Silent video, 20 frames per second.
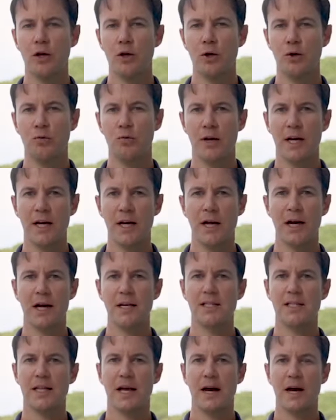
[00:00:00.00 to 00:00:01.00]
you'll
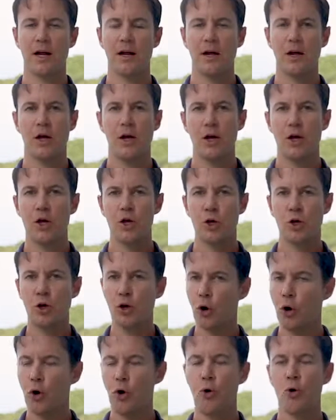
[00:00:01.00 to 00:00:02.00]
realize that you're
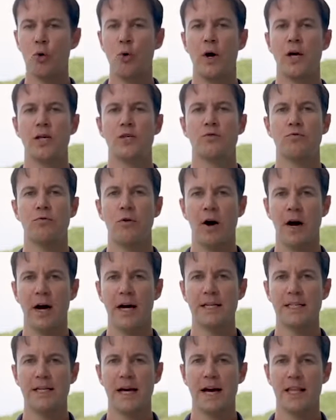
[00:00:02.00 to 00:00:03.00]
not always right